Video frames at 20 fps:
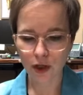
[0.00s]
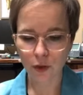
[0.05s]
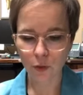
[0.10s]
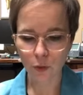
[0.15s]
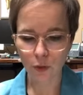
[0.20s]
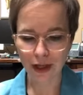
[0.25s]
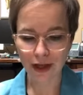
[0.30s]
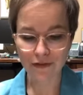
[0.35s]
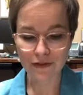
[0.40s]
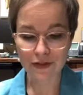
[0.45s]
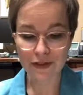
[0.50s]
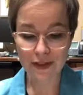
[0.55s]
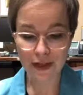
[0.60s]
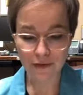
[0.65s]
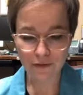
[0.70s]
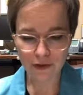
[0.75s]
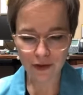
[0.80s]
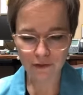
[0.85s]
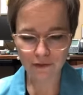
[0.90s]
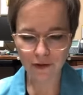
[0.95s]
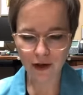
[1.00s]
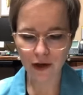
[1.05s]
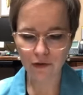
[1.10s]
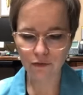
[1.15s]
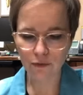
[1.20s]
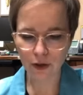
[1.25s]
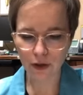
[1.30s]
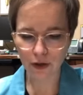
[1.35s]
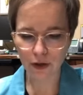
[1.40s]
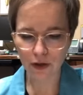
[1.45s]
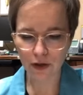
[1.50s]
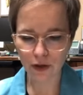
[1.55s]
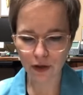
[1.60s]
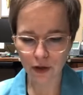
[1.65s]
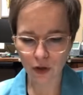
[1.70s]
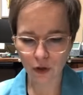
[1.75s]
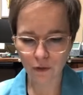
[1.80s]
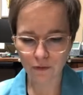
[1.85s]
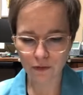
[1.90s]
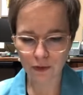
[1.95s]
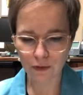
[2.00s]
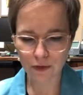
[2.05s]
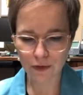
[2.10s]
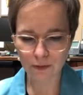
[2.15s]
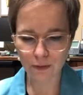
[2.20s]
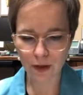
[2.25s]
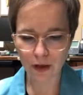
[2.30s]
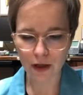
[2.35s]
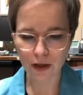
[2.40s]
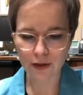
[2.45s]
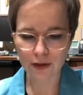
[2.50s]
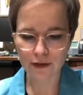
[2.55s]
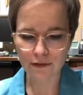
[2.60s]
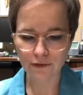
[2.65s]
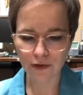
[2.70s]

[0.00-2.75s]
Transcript: We'll have $75 million to COVID response,